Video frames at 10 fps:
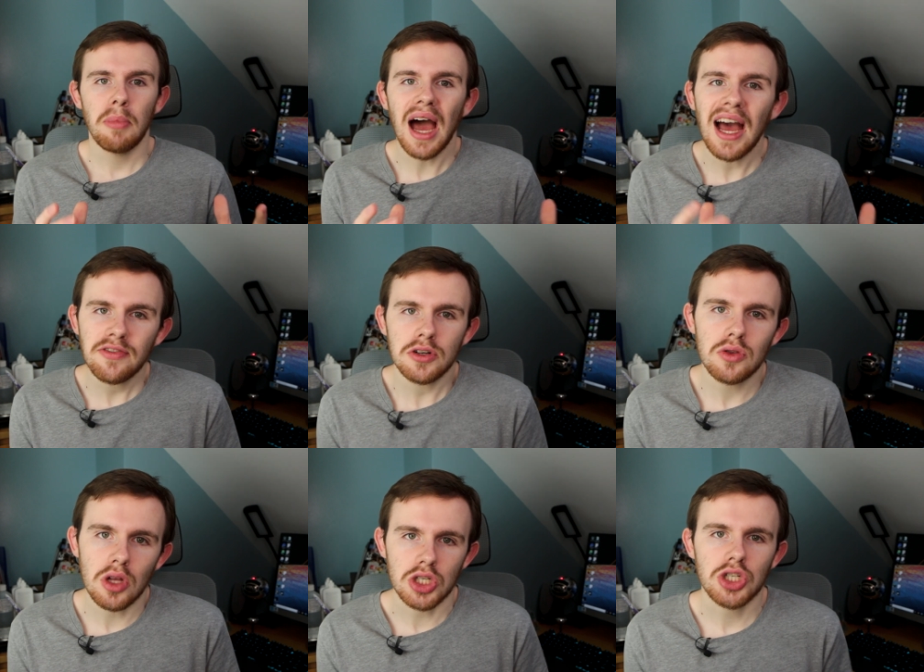But after
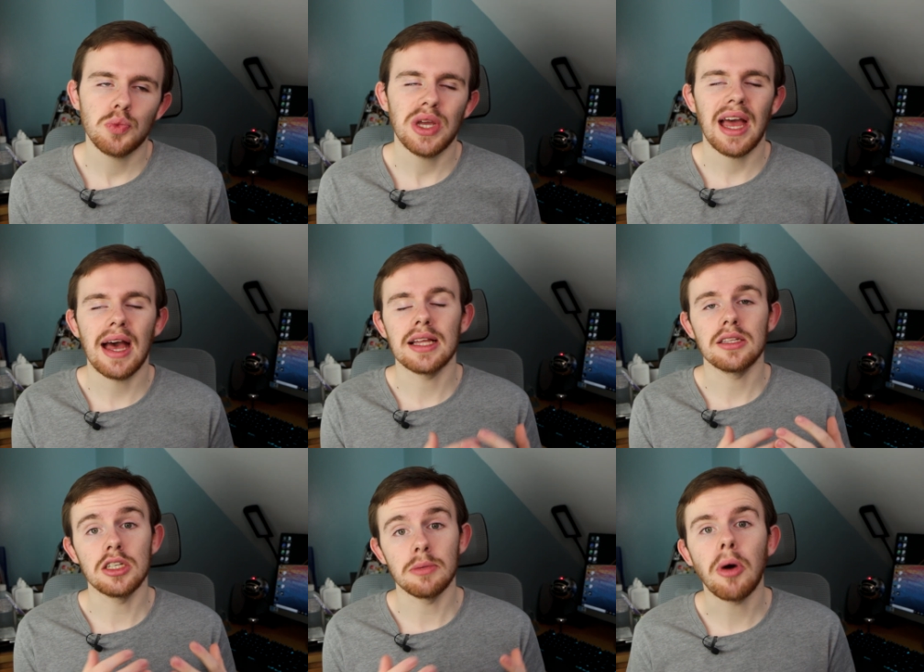lunch we
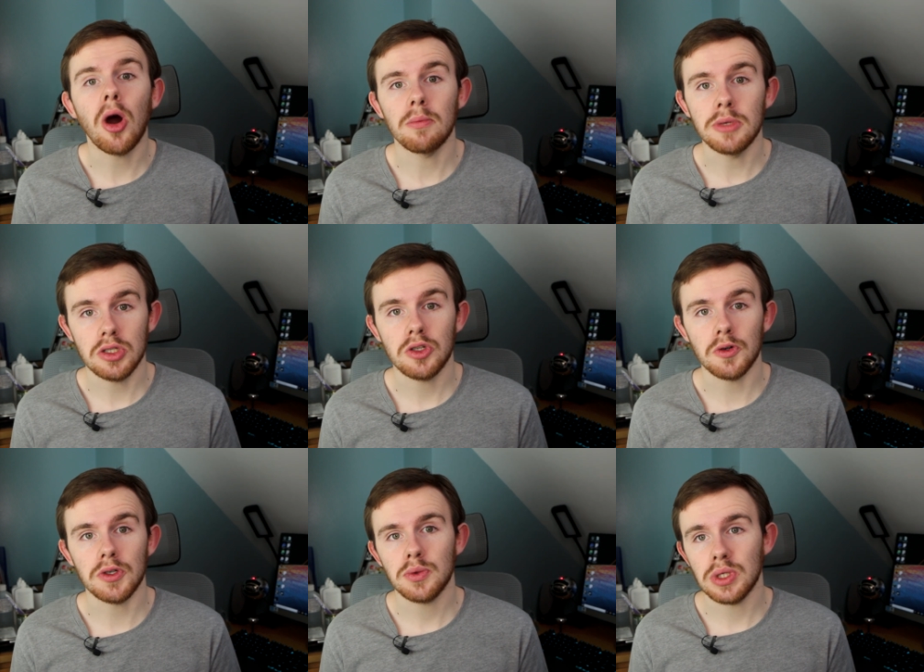had the department
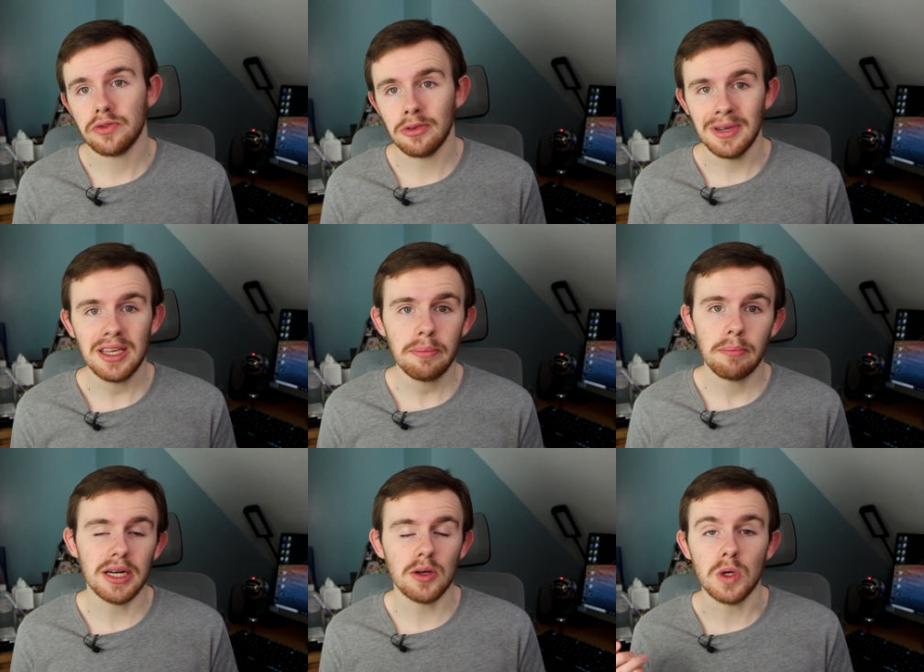tours, which for me
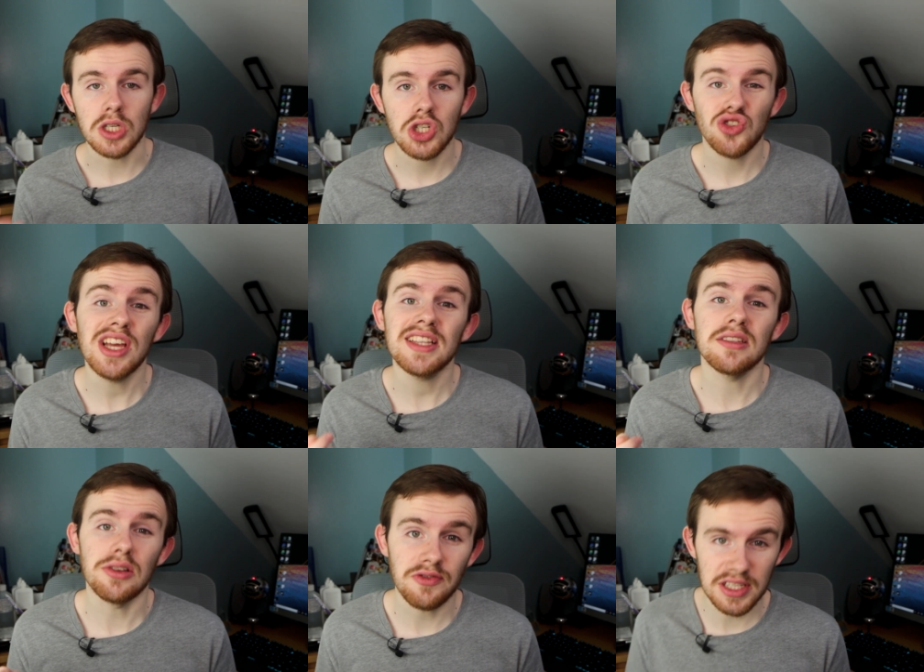meant going straight
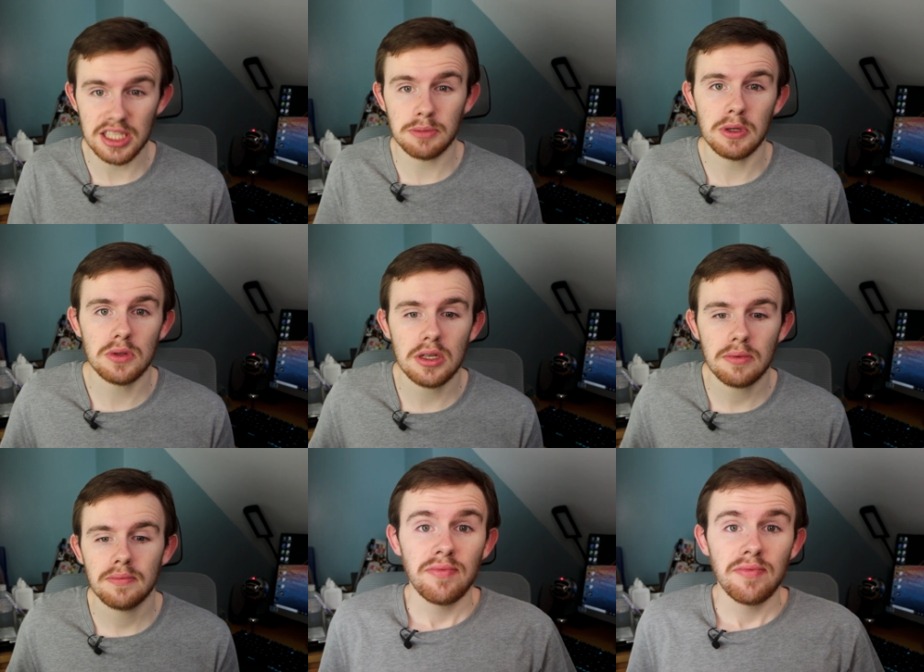to the physics building.